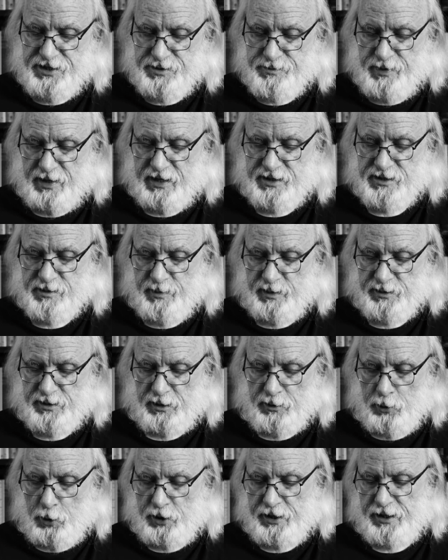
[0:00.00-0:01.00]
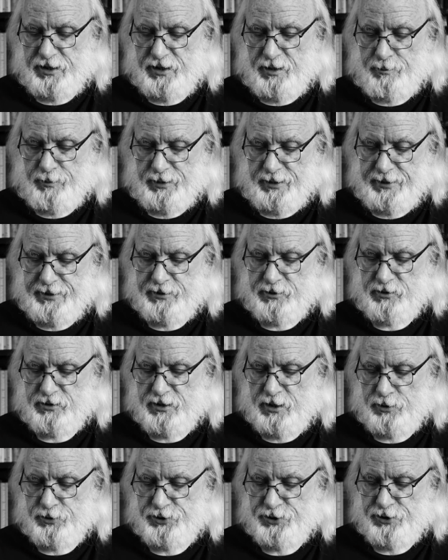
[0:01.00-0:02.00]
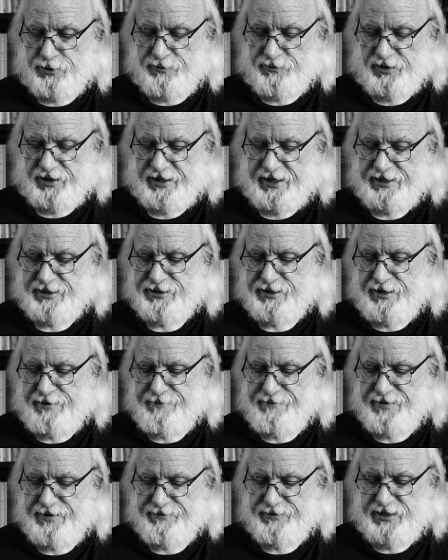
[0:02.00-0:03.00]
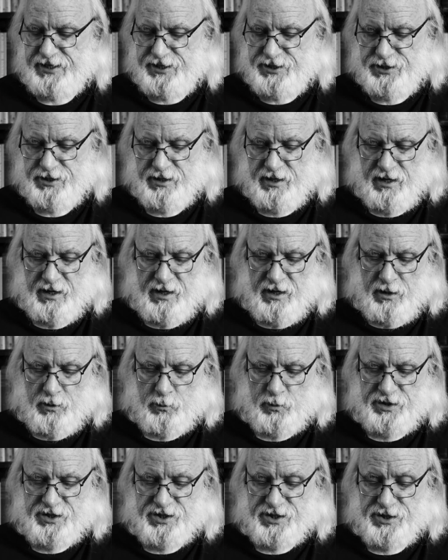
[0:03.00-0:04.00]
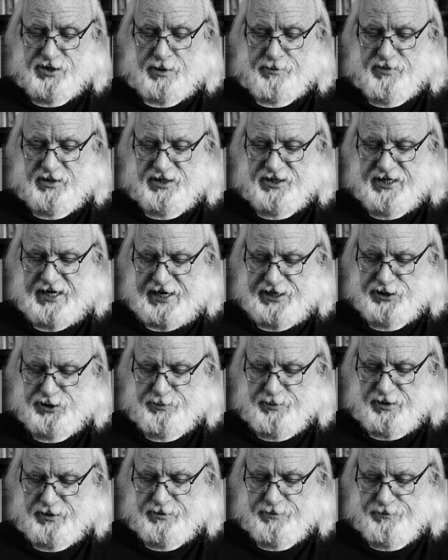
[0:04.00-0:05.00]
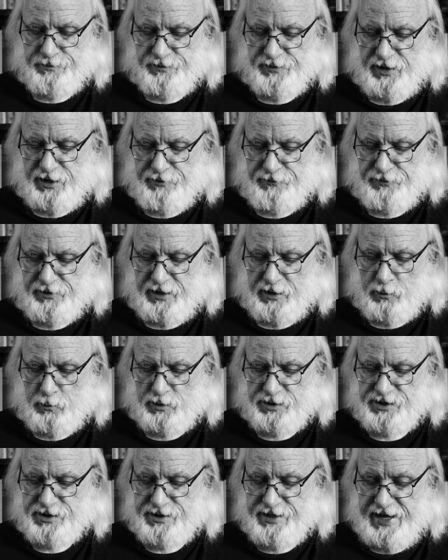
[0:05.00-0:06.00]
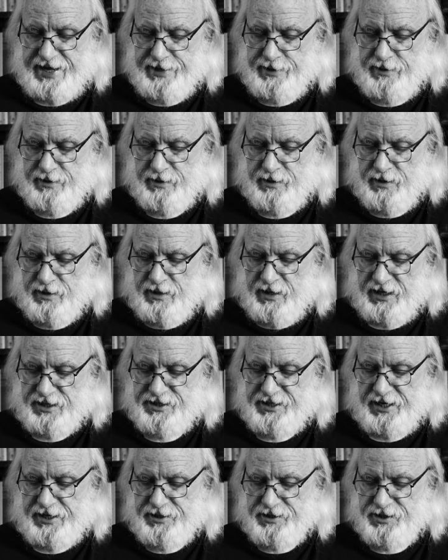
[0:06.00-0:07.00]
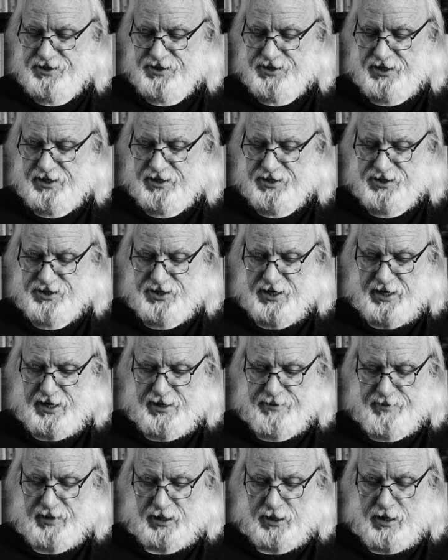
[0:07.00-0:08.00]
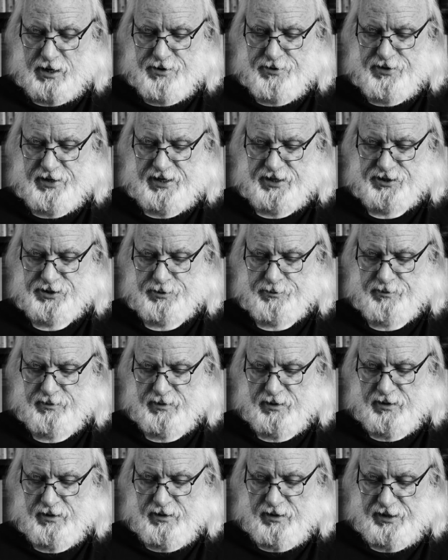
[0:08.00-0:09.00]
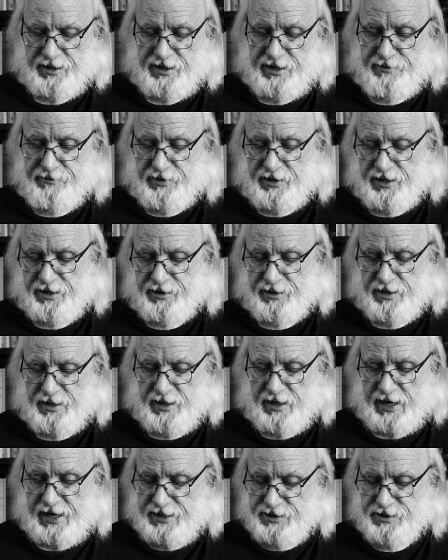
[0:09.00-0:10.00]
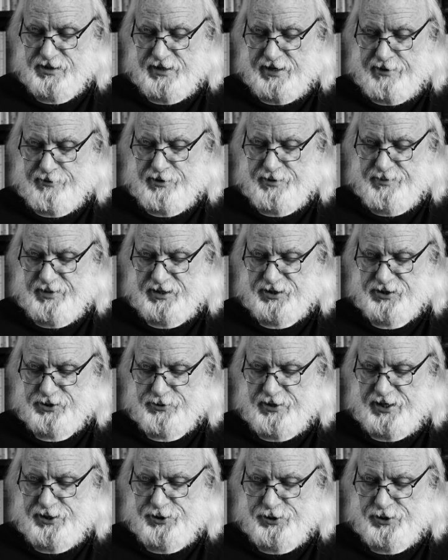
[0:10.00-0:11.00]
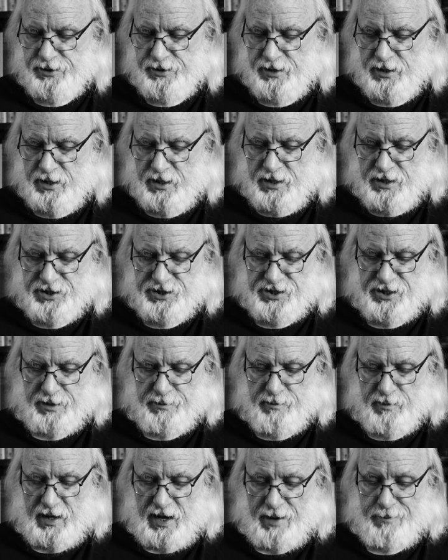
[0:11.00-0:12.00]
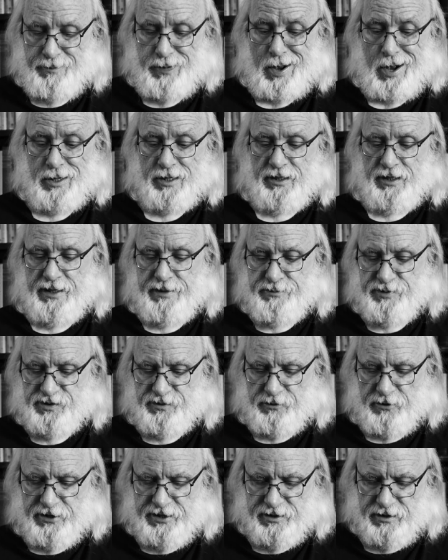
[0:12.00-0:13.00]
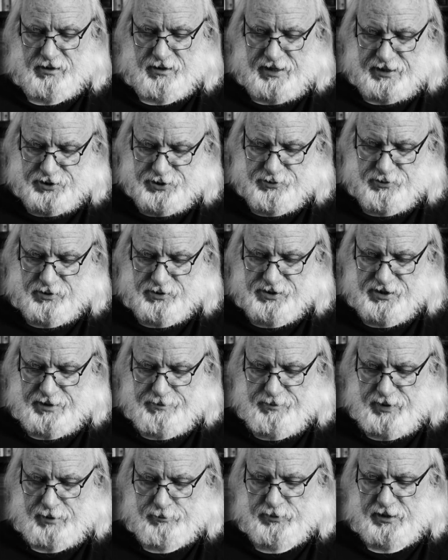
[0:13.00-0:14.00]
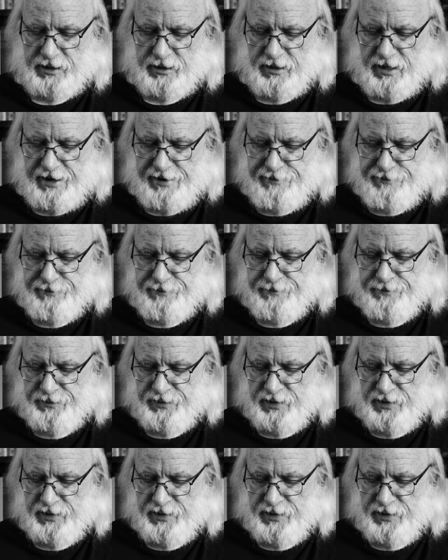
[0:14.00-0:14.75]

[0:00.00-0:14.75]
is possible to look at the political culture of the 1950s with some detachment if there was then a tendency to see in McCarthyism and even in the Eisenhower administration some apocalypse for intellectuals in public life,